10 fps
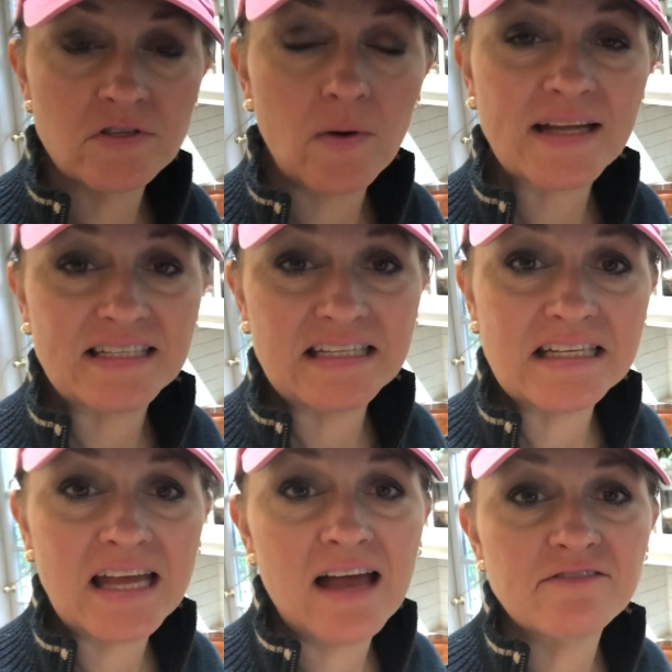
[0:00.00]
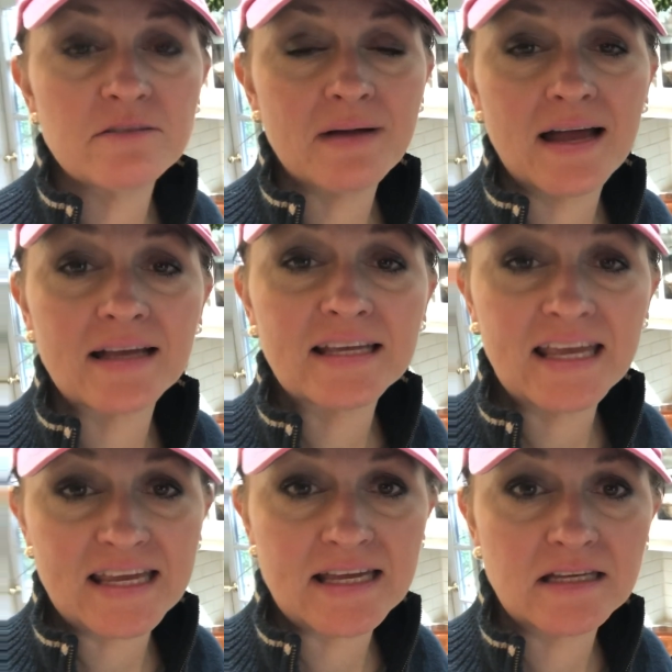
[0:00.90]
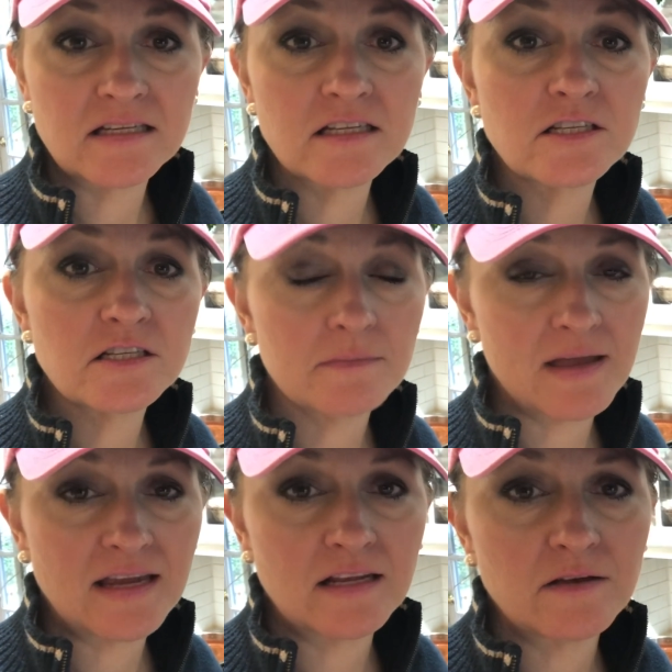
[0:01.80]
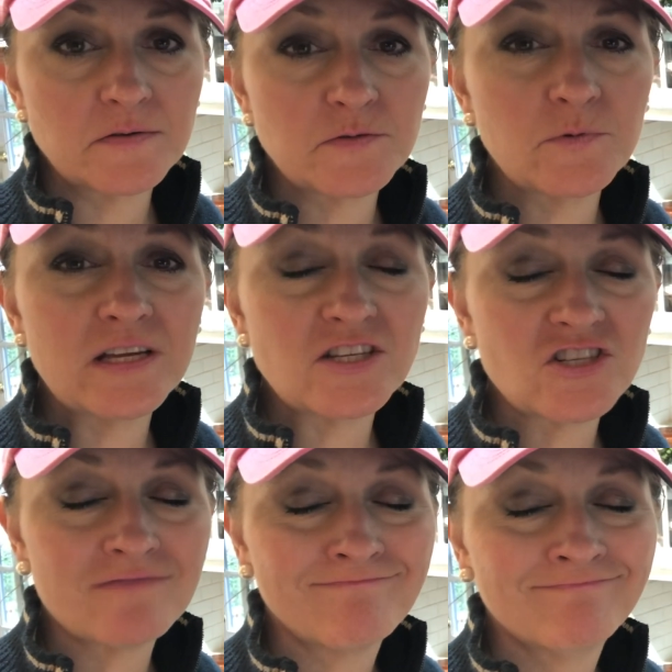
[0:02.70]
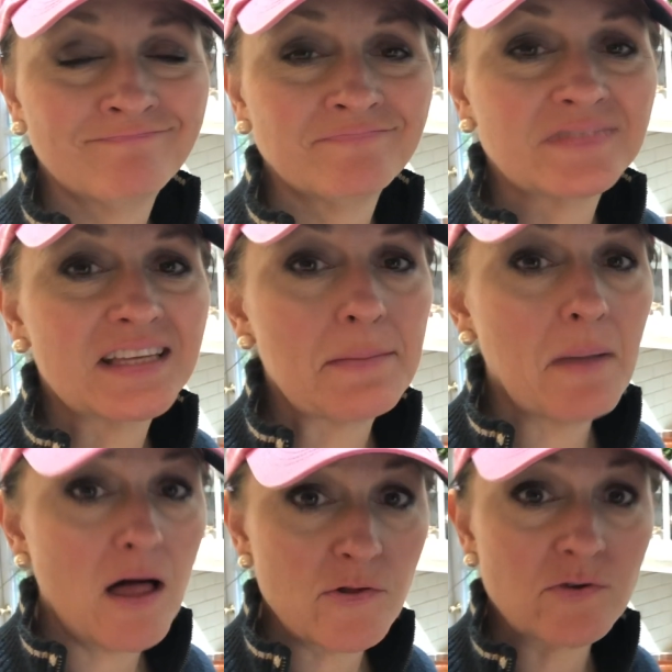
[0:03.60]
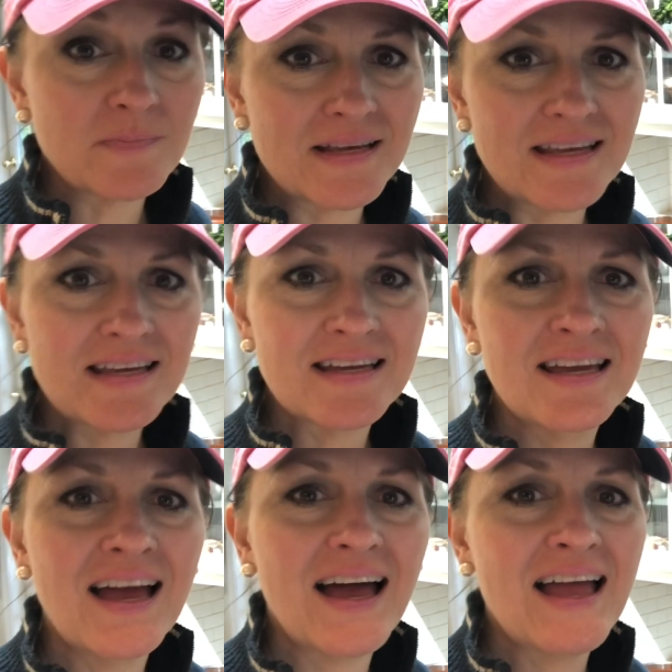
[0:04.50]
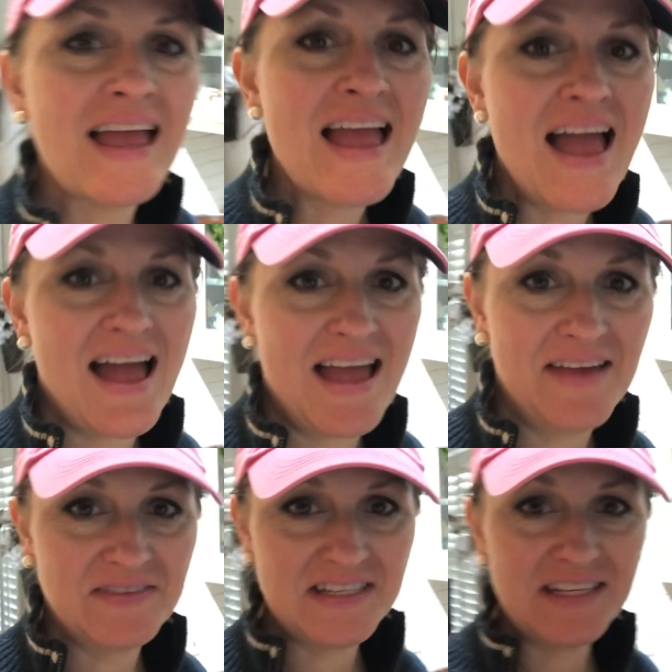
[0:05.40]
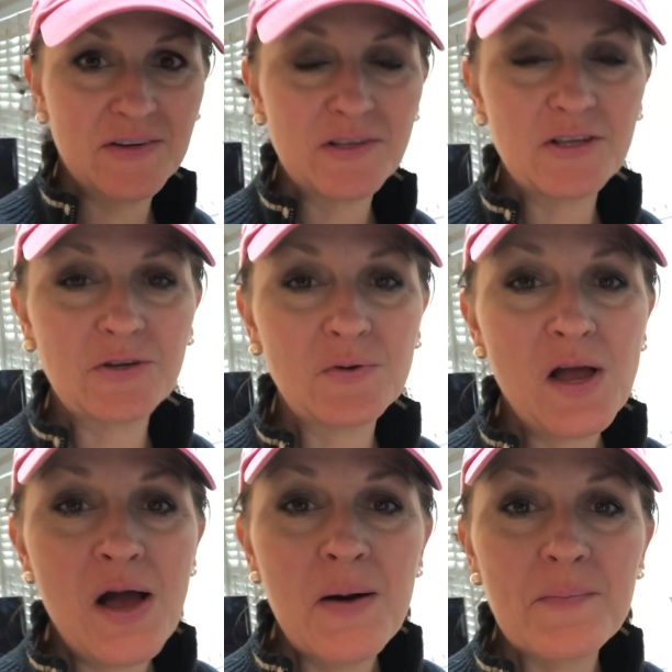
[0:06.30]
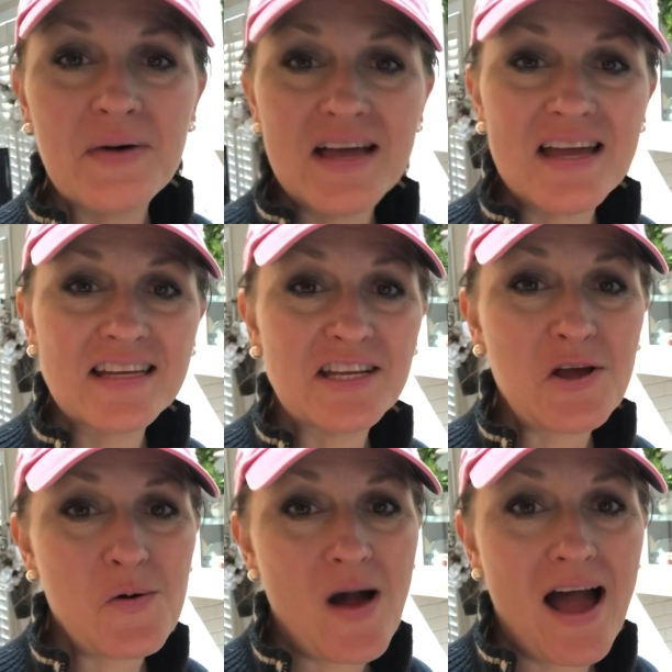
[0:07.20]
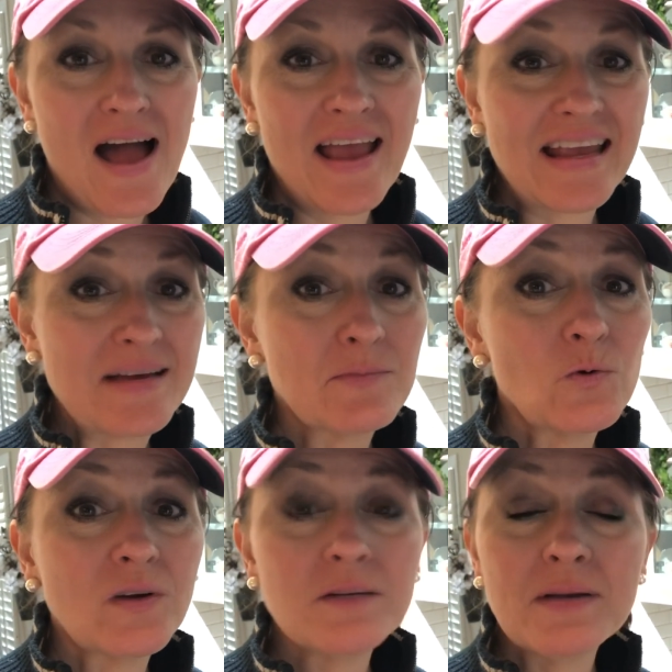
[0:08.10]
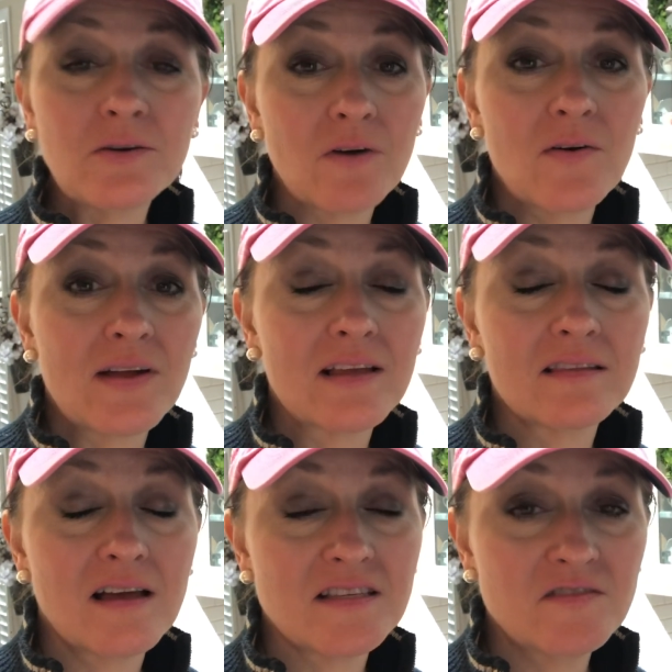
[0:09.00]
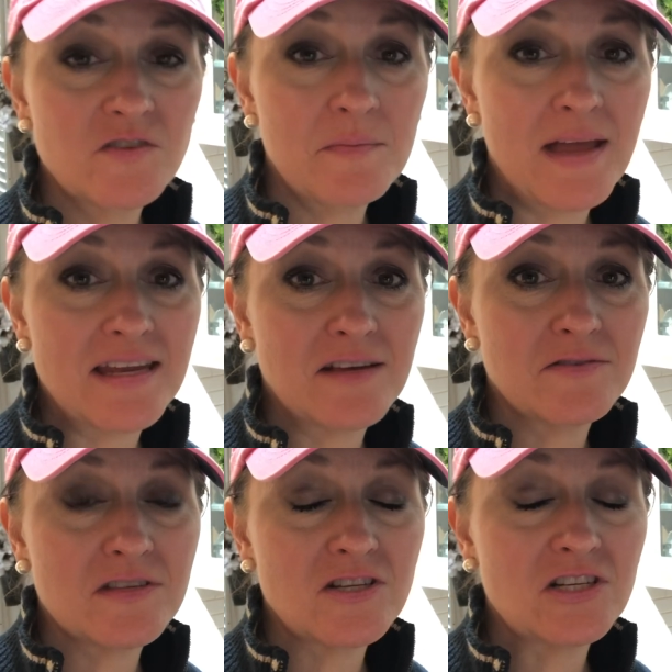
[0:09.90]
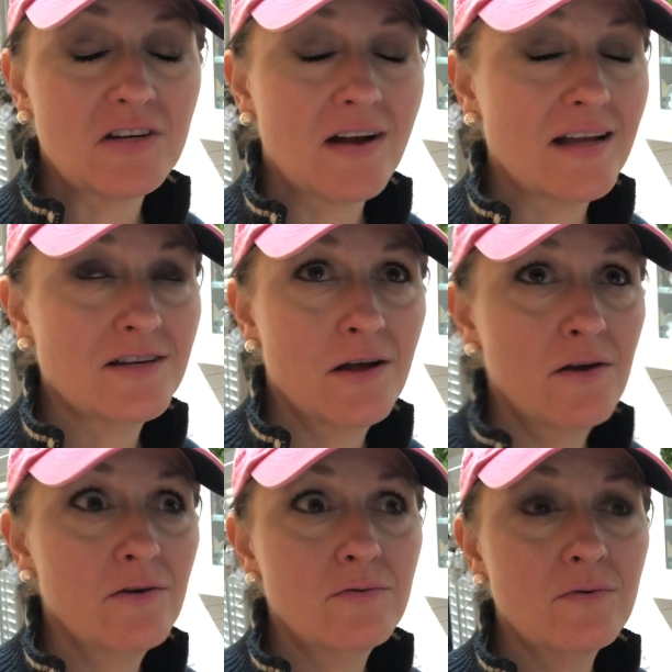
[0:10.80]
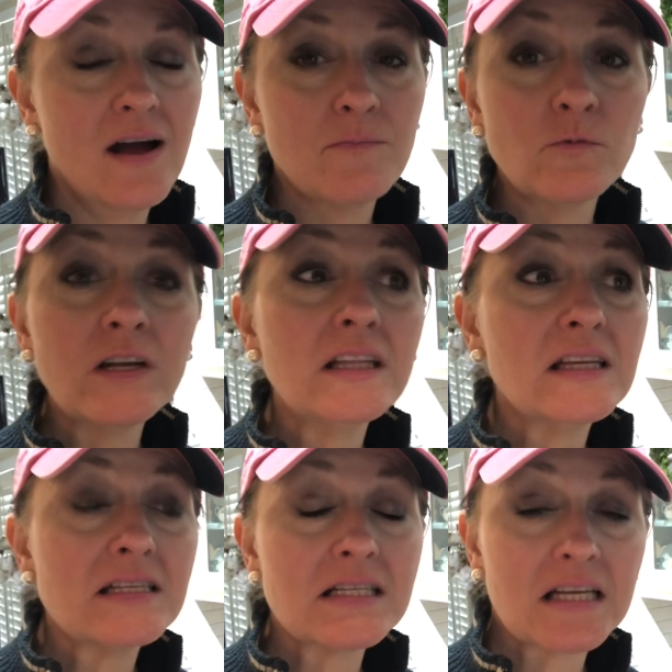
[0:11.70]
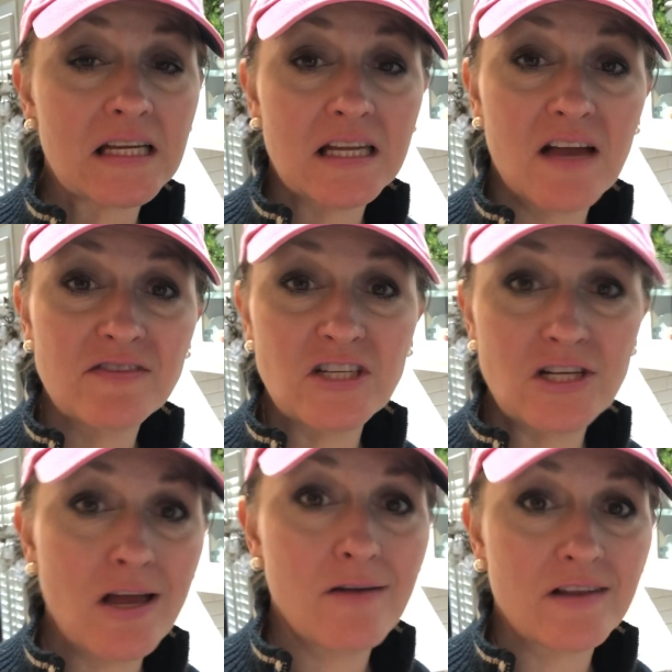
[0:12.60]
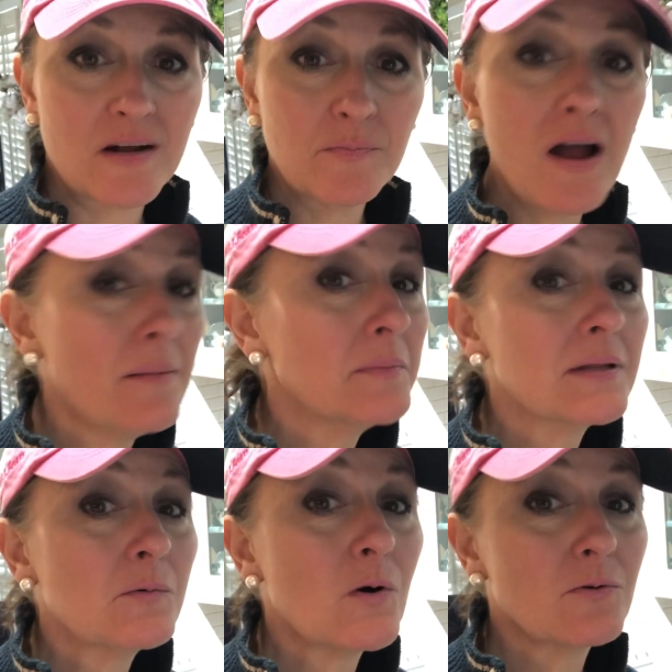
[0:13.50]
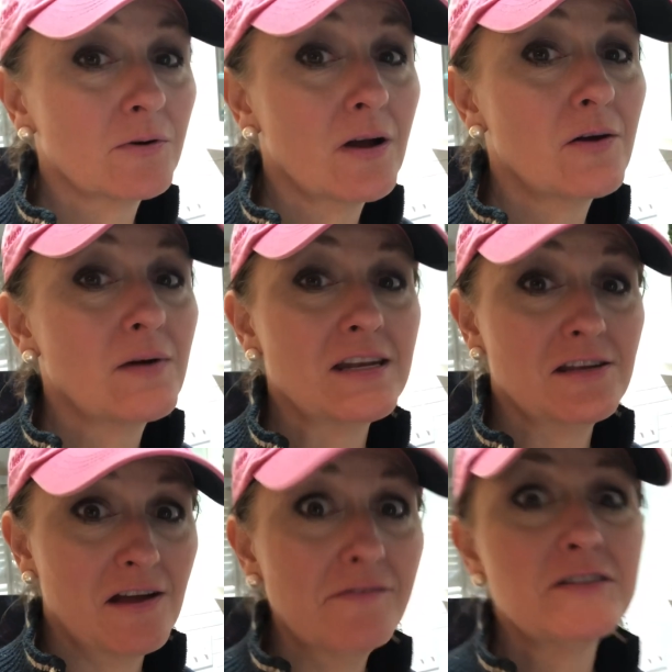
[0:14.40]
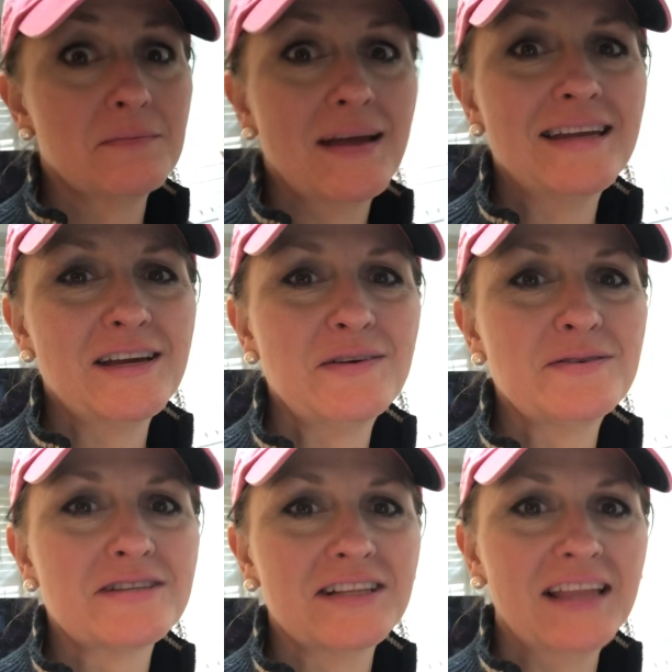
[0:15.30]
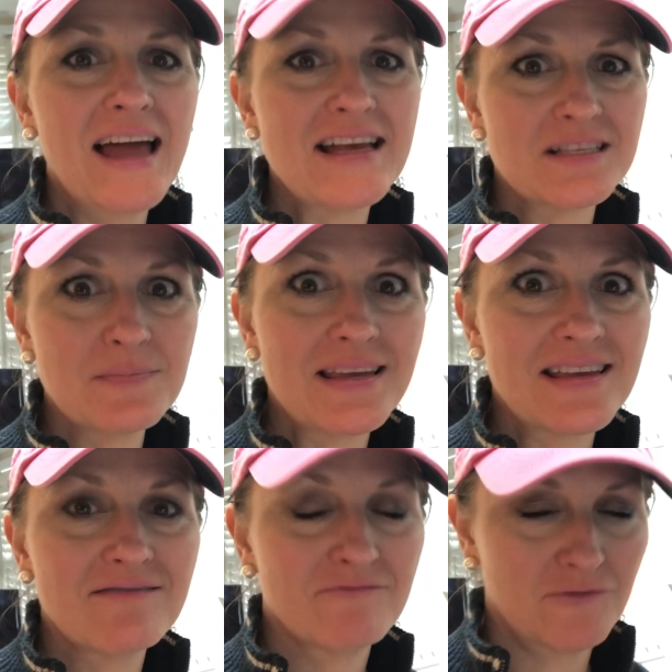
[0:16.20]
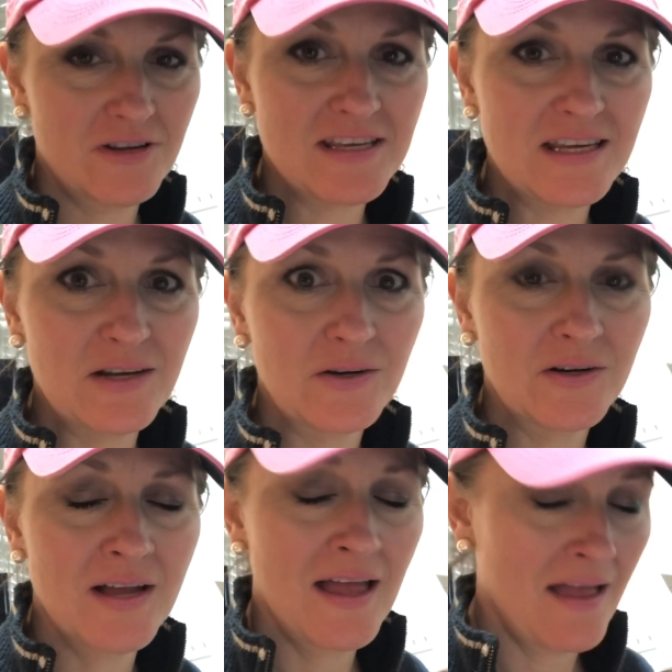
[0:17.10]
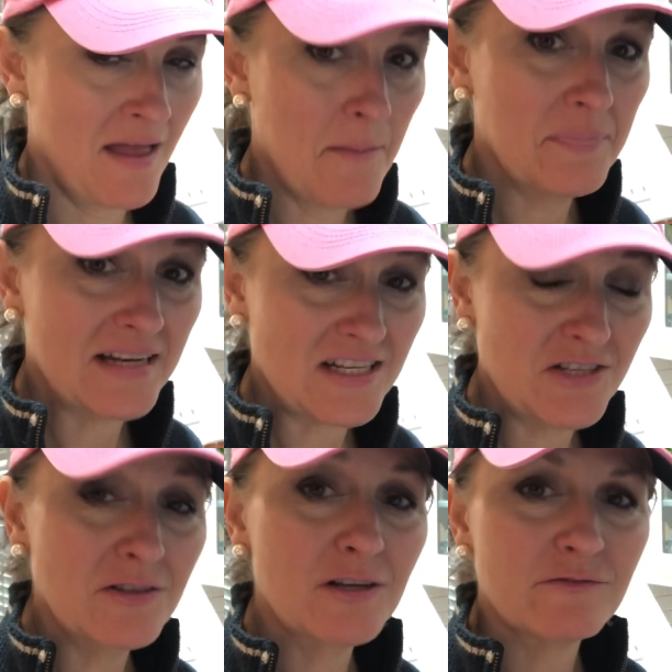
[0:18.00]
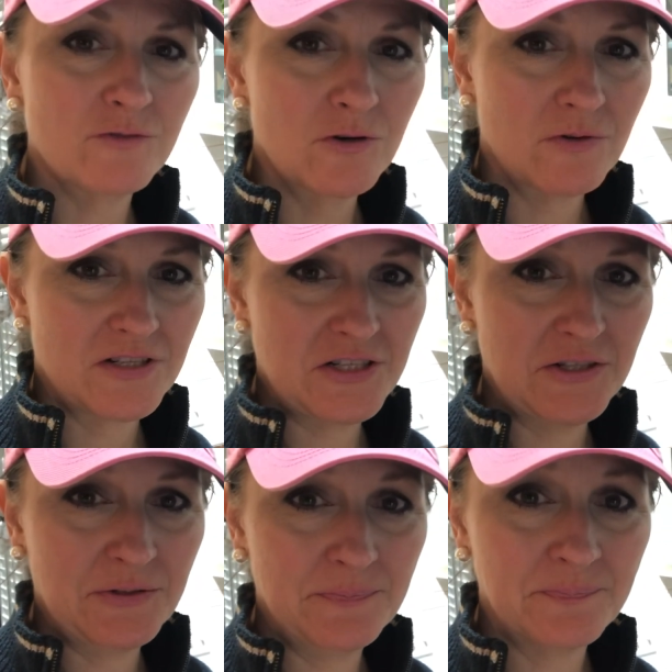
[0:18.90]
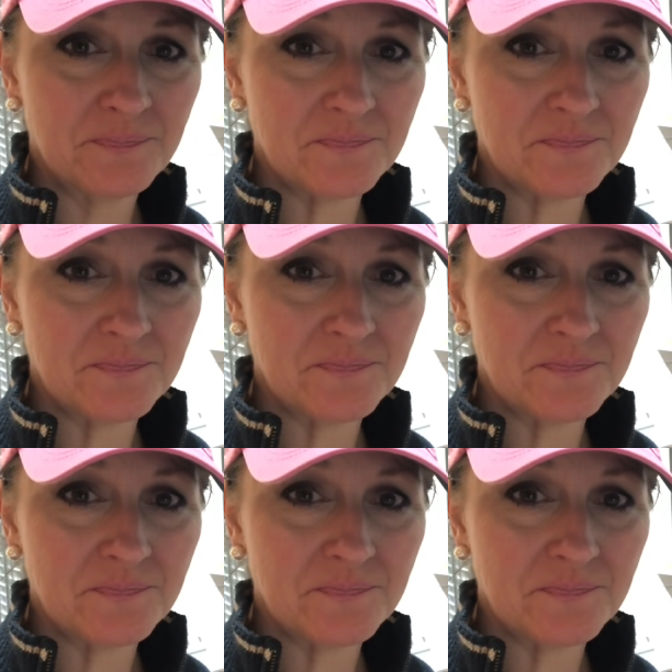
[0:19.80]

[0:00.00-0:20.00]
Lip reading: so I did have to buy canned tomatoes, which it bothered me, I have to tell you. But, you know, I am going to be growing lots of tomatoes this year. I know I'm realistic enough to know that I probably won't grow enough tomatoes to last me for a year, but I do look forward to